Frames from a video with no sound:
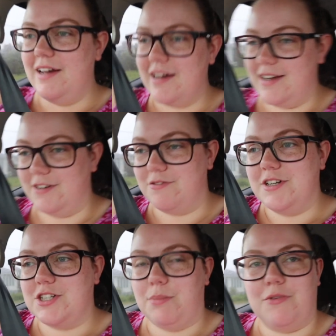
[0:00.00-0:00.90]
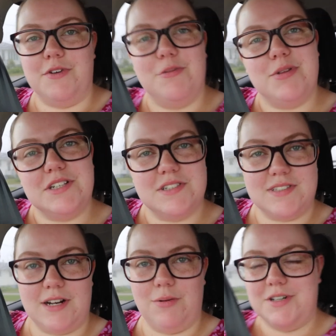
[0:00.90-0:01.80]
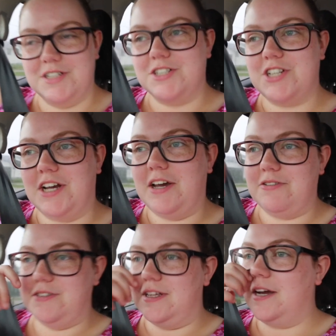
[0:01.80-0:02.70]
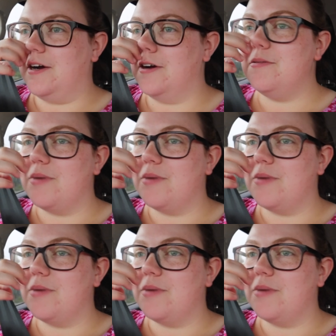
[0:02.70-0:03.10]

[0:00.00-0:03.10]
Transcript: and finish up a few places that I wanted to check out in there.